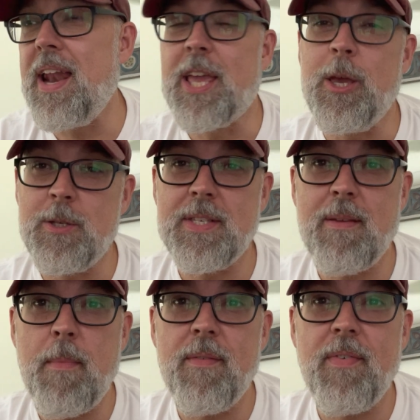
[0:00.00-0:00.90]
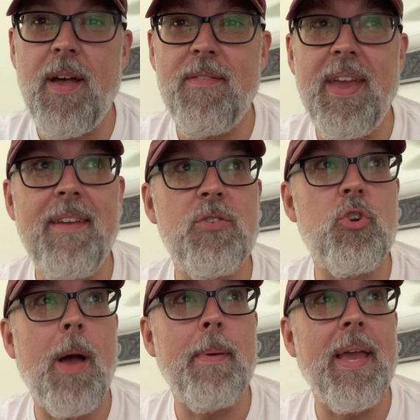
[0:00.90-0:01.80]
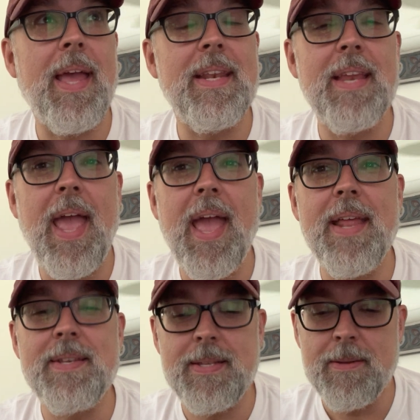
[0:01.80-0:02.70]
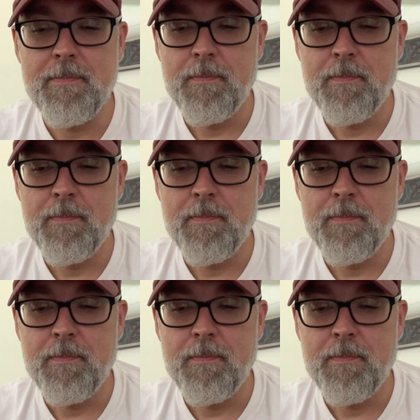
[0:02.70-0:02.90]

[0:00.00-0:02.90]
accuses him of eavesdropping, and